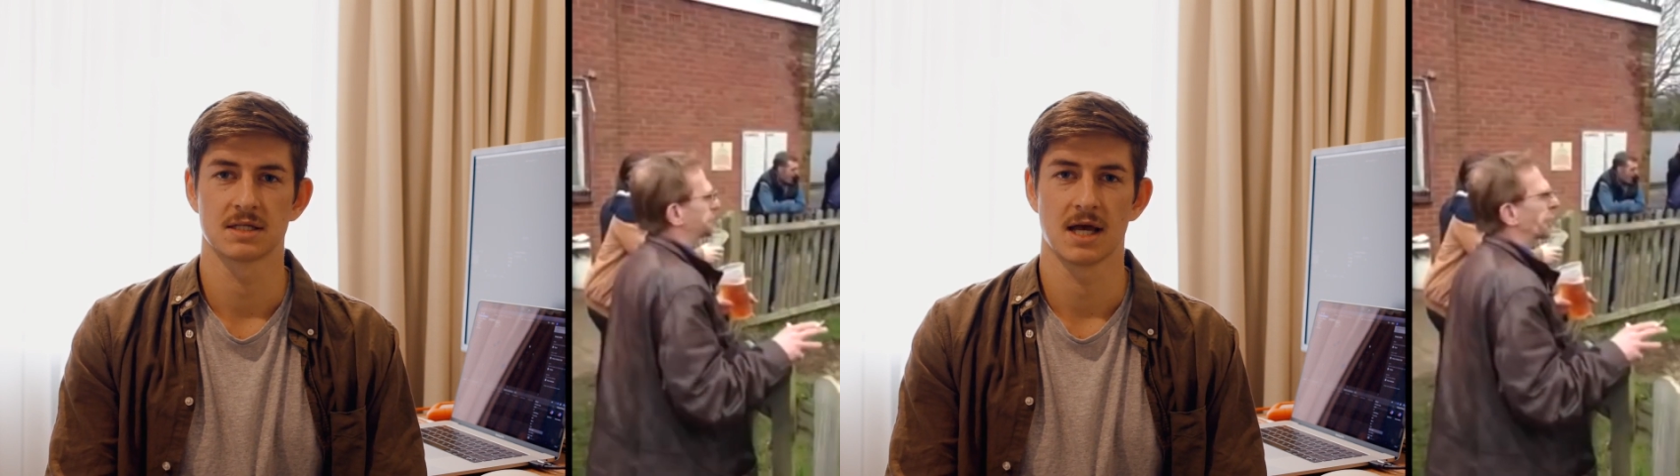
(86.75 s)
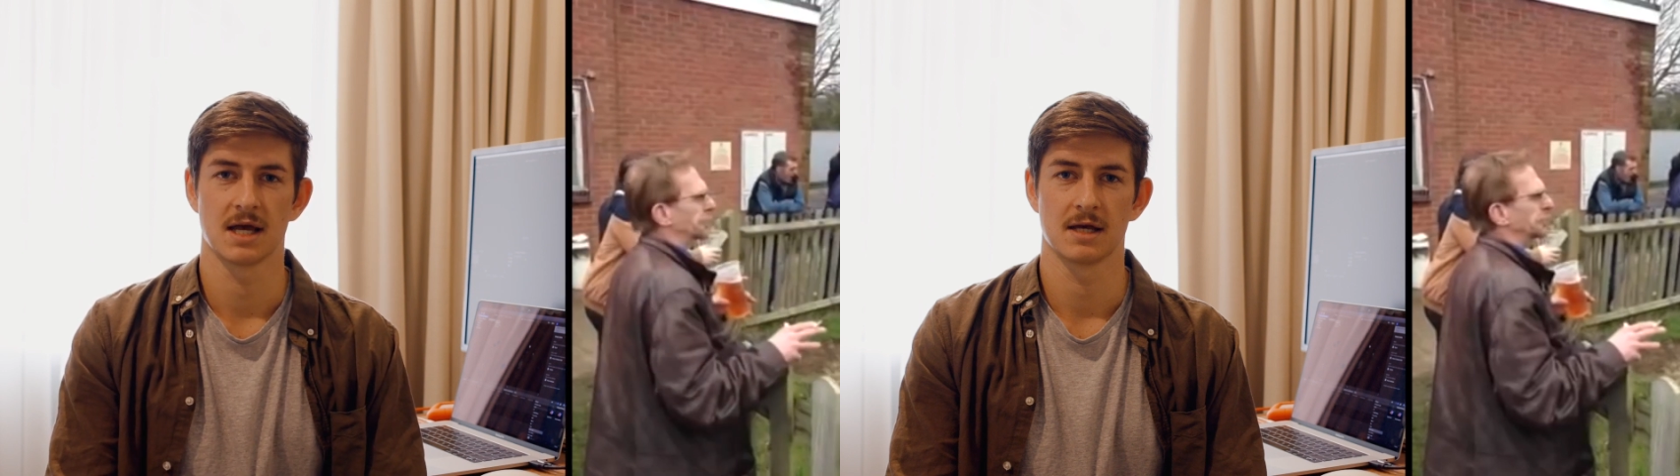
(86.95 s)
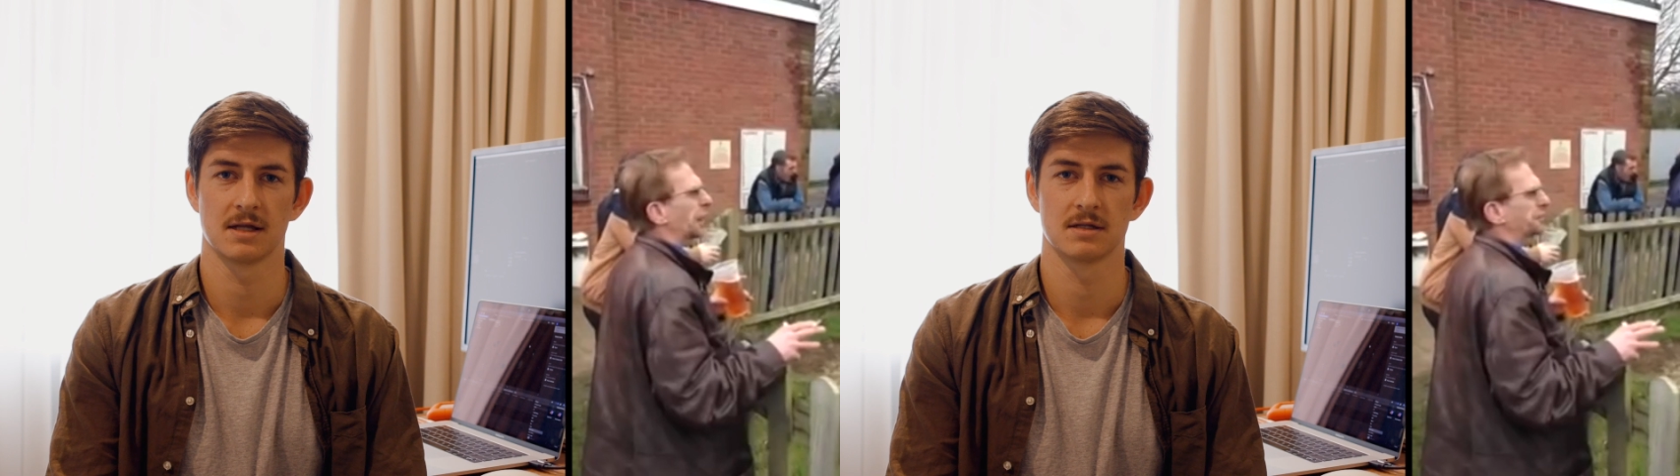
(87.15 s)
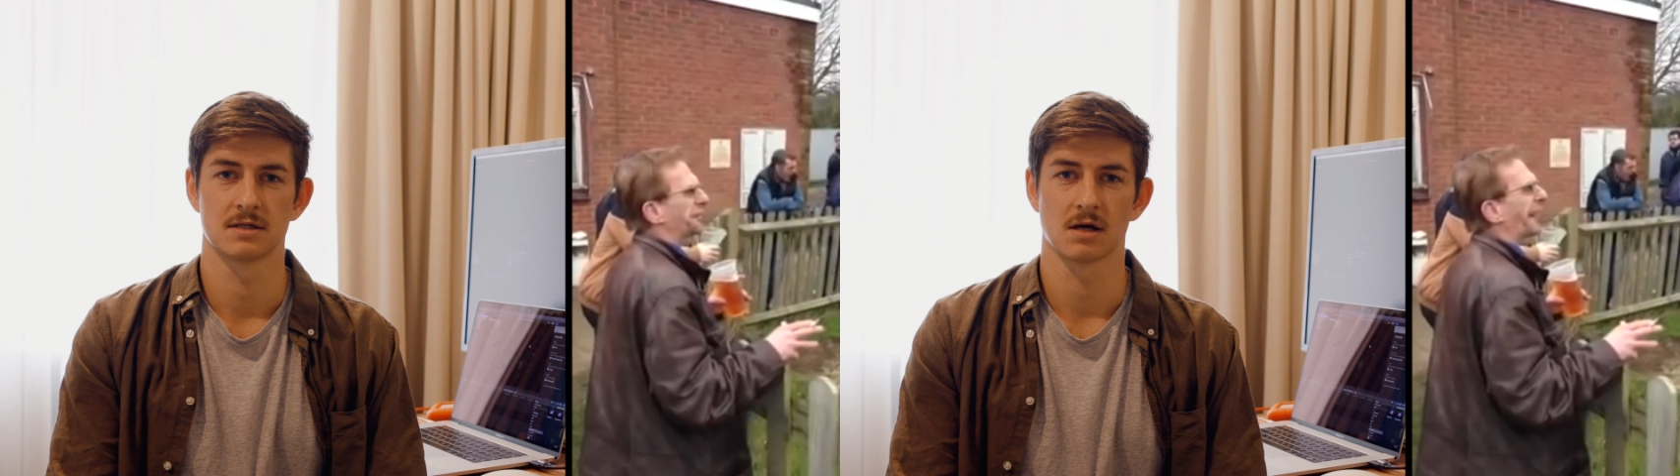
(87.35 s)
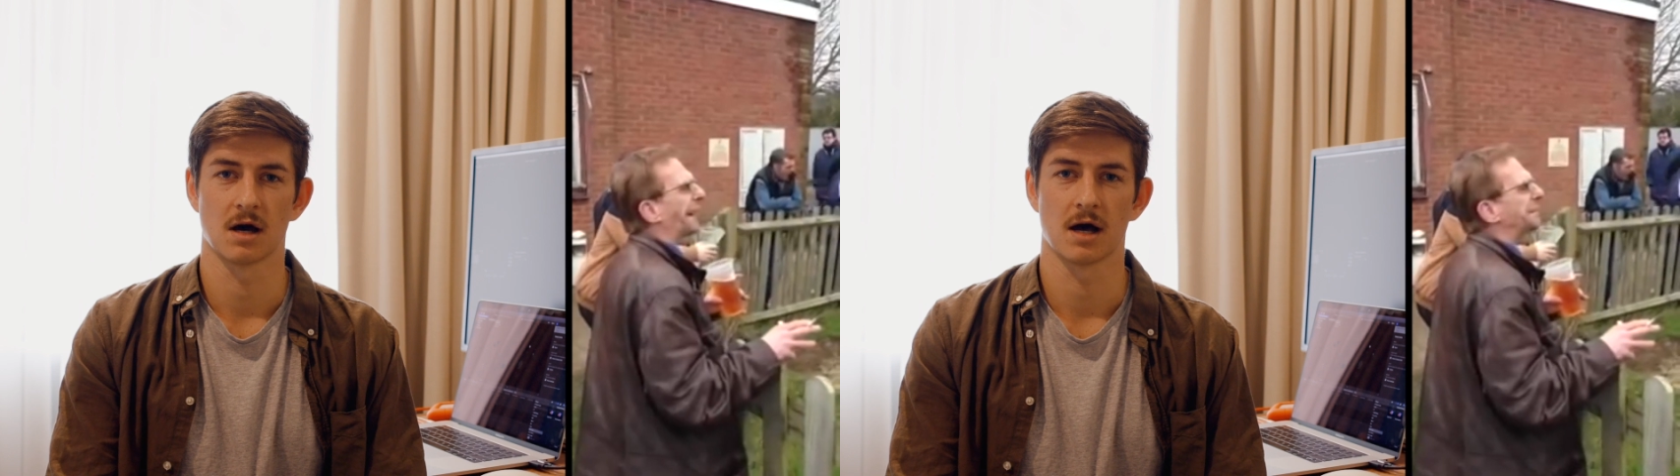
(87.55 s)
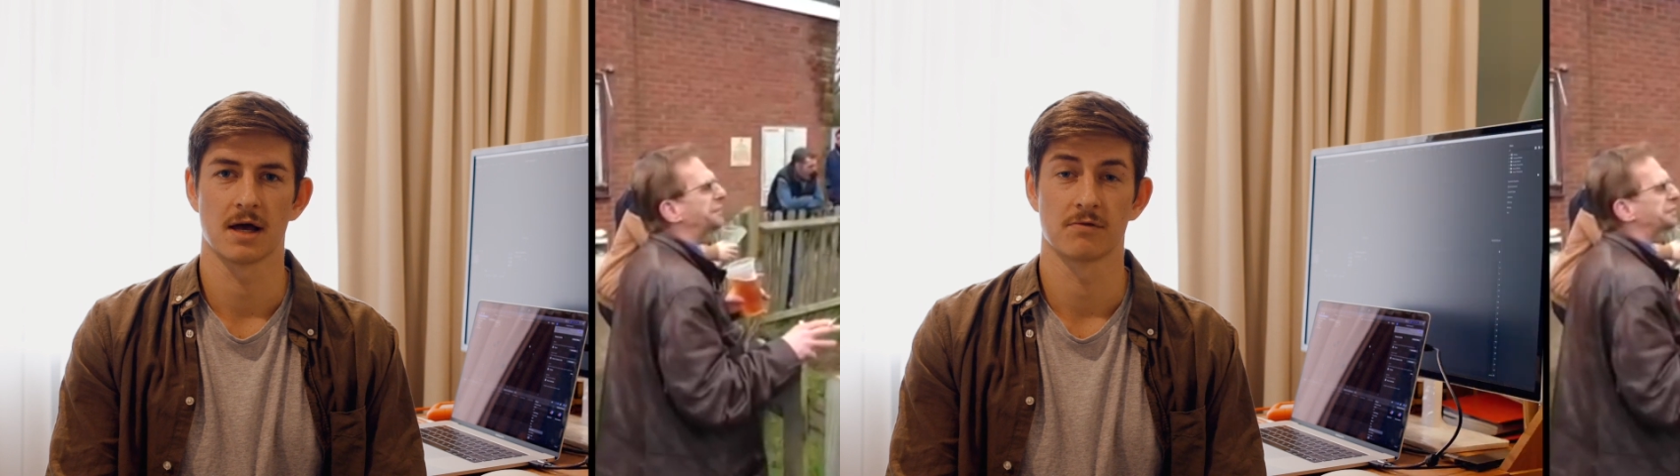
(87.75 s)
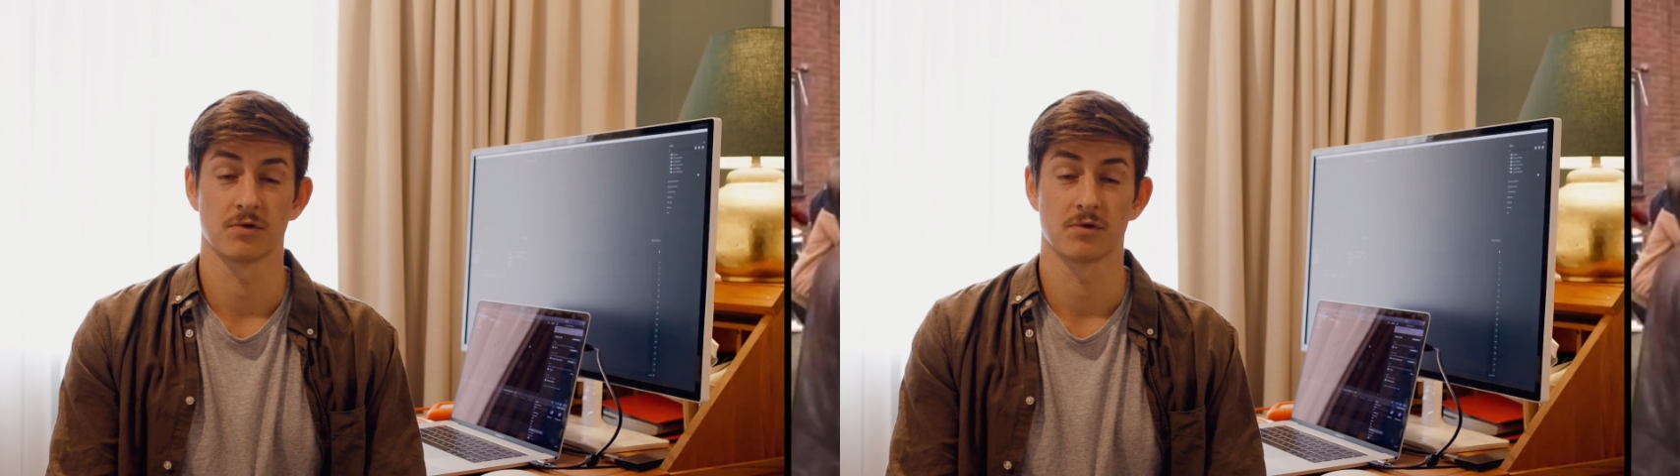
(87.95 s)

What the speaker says: and I